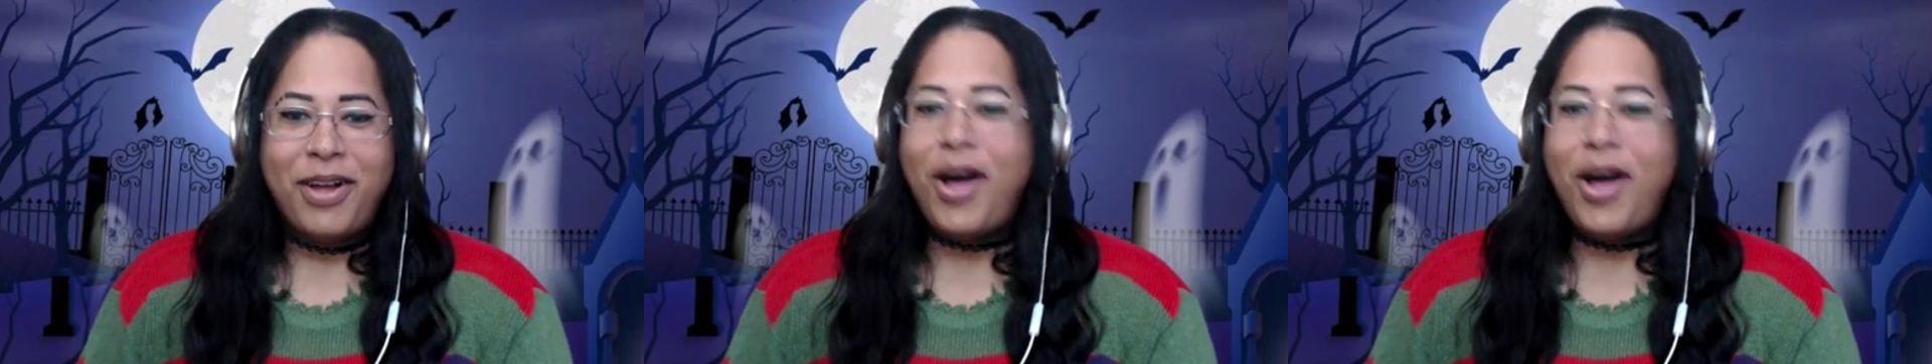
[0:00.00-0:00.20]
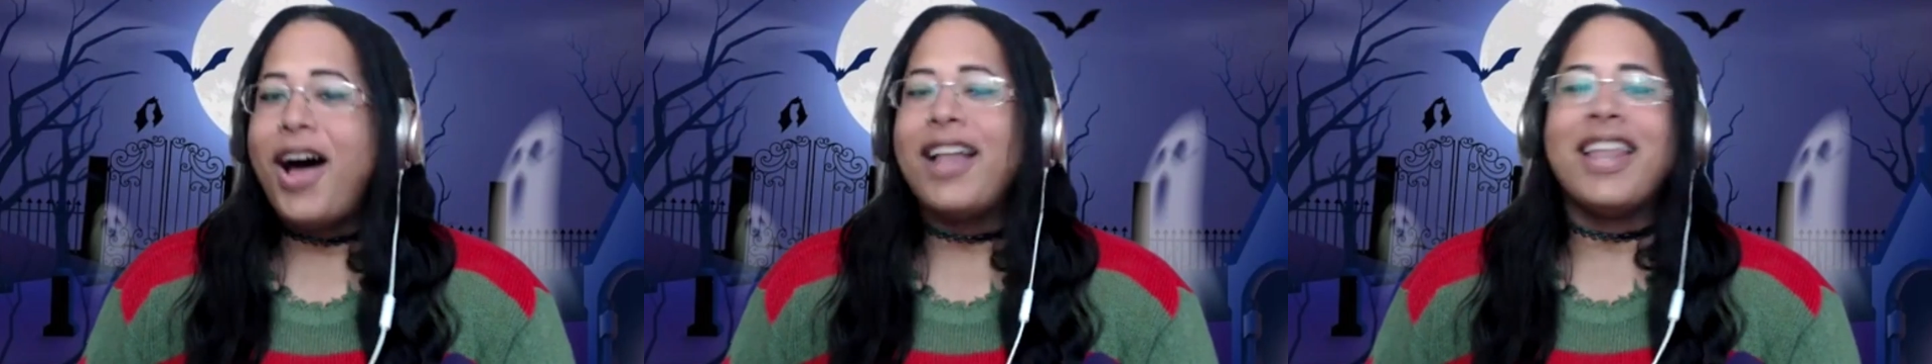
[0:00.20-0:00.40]

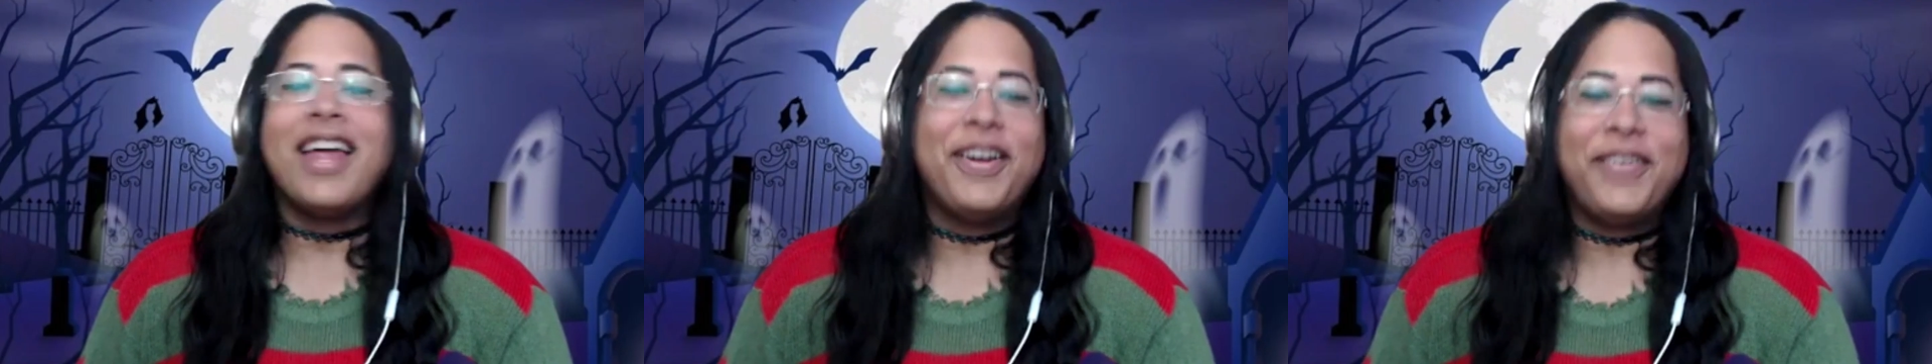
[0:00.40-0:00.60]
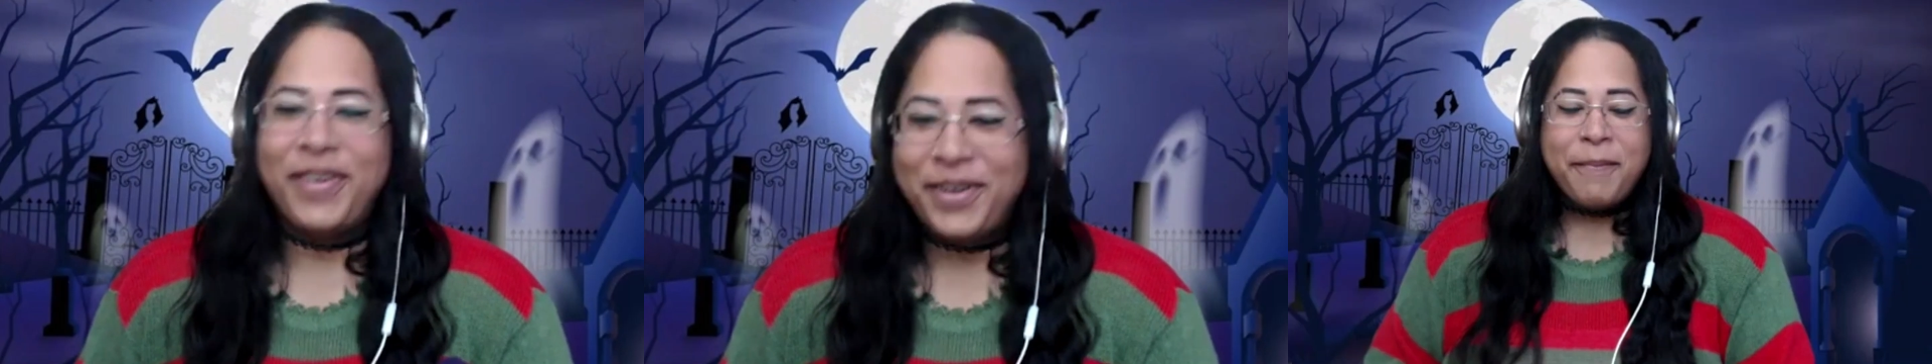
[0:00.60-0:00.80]
All
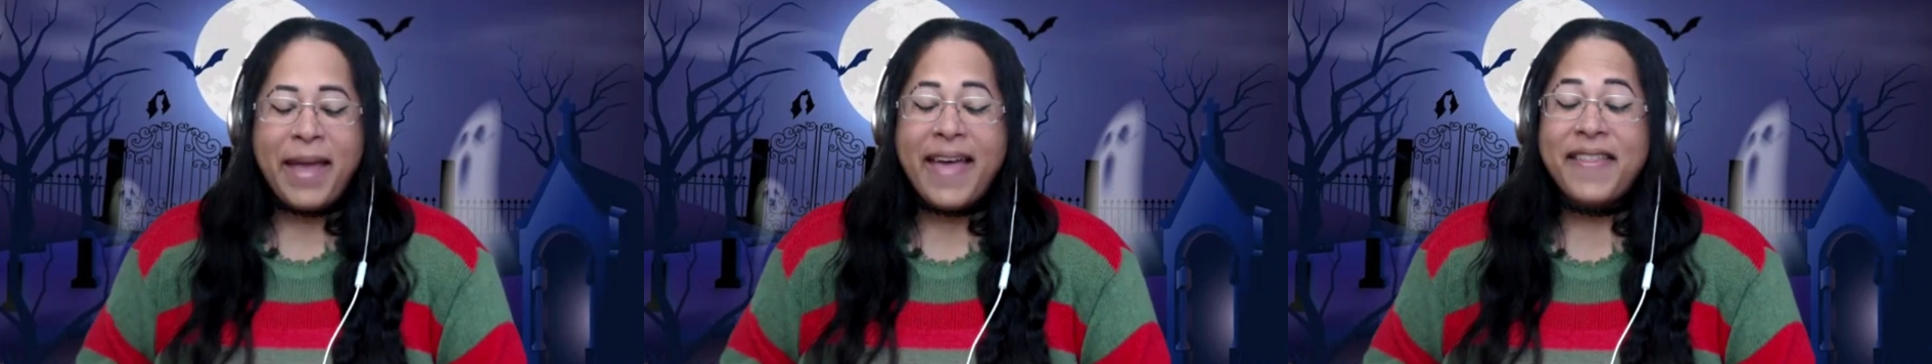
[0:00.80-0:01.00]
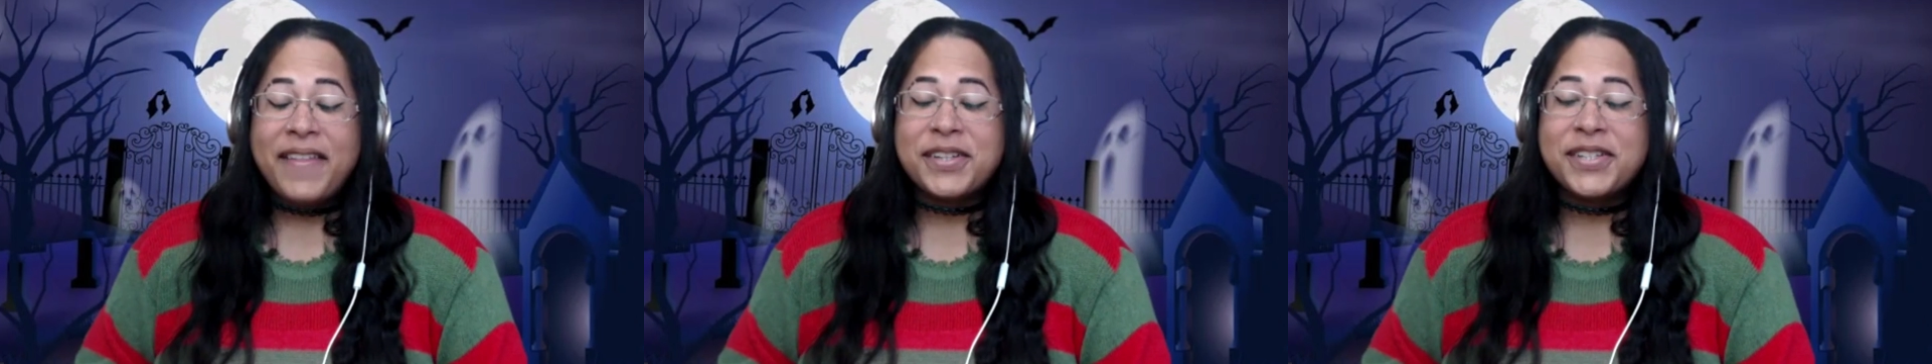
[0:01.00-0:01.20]
of them.
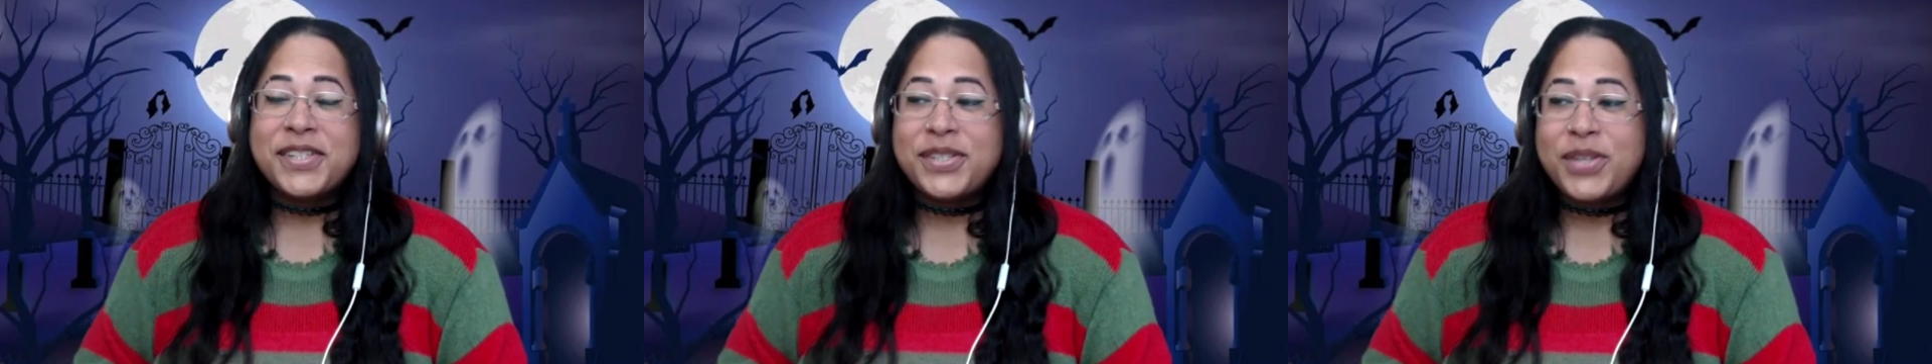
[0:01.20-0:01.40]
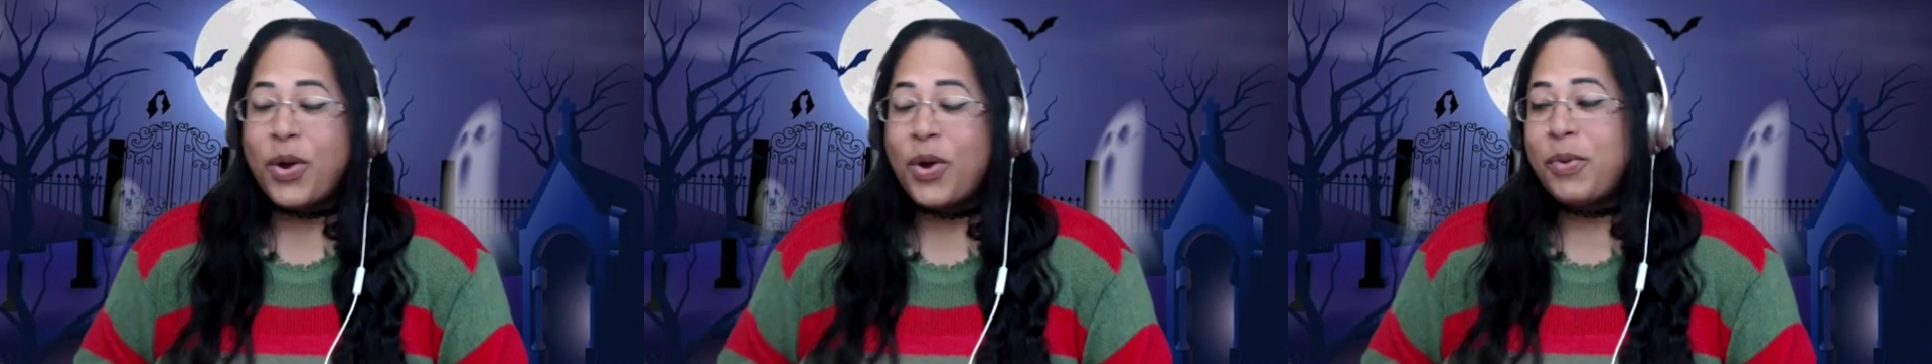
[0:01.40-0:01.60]
Man, there's
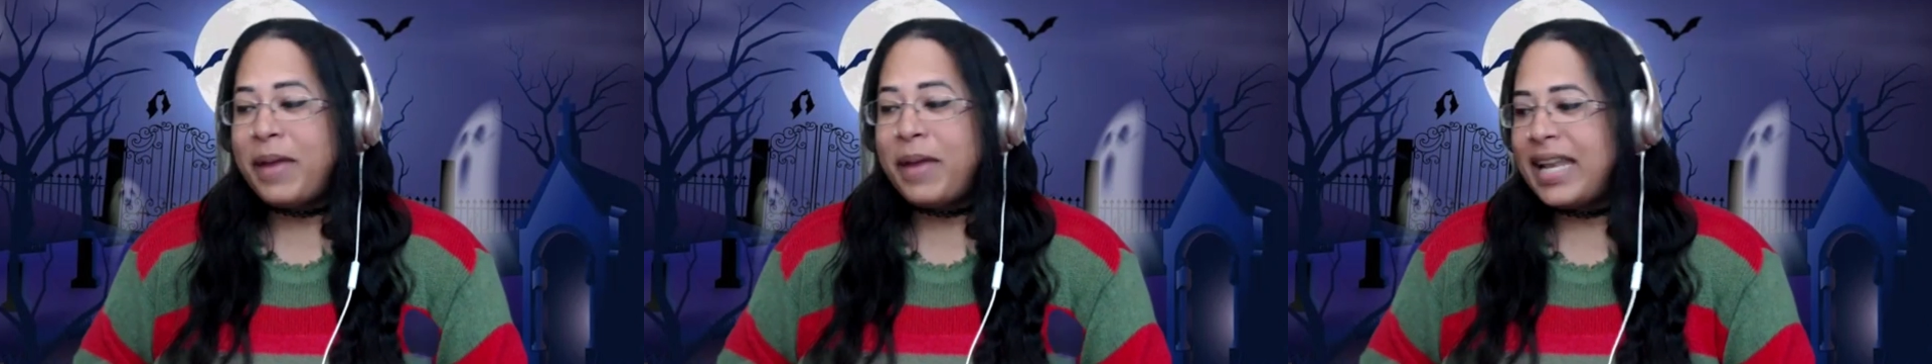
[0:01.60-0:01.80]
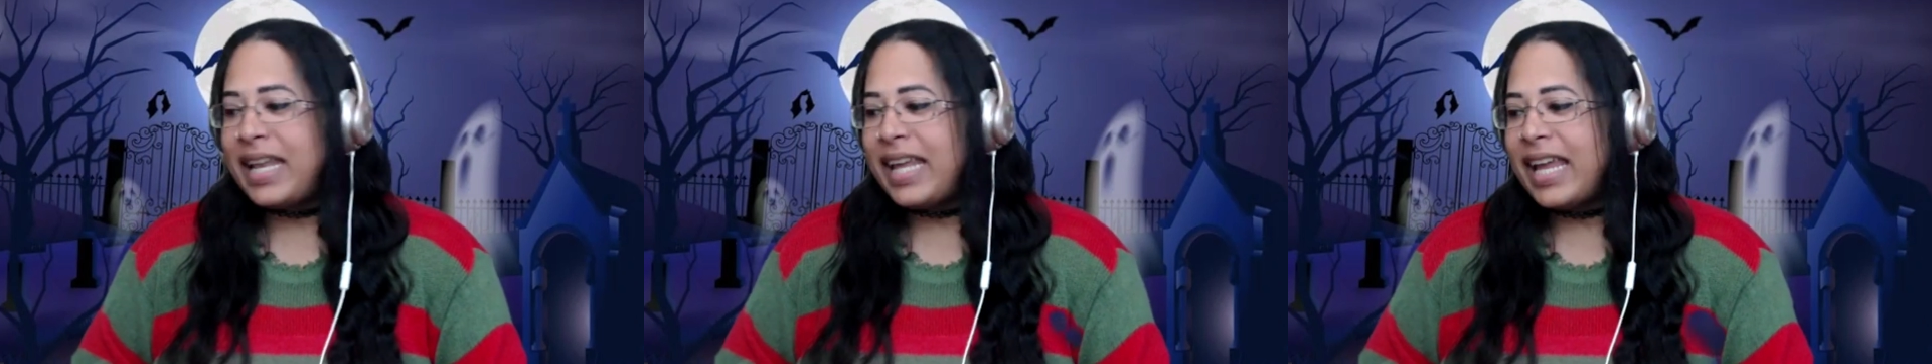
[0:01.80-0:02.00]
so
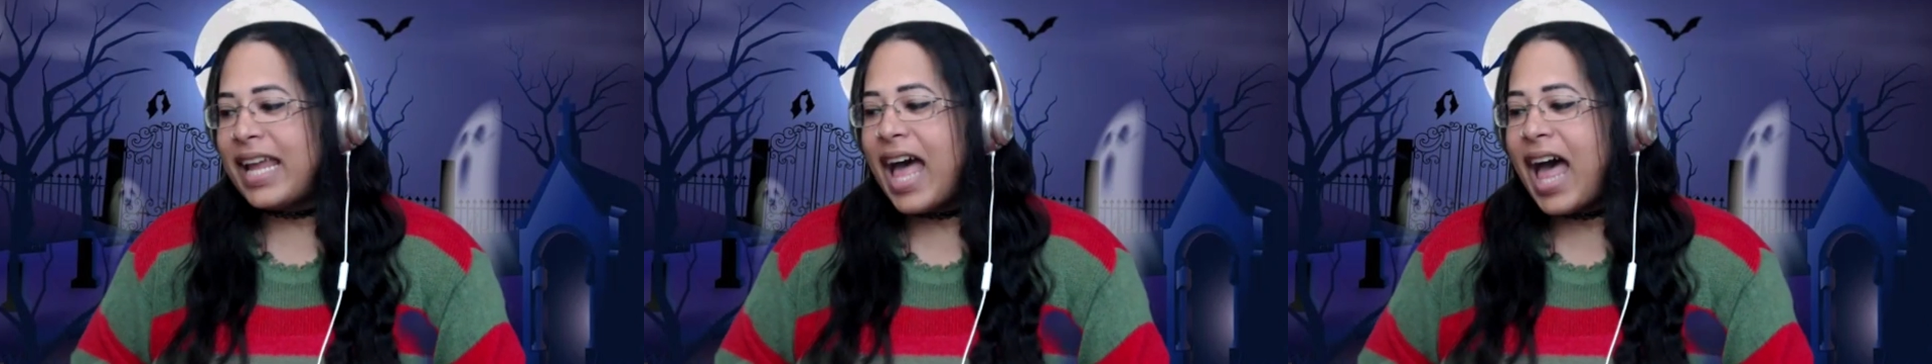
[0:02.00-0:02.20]
many.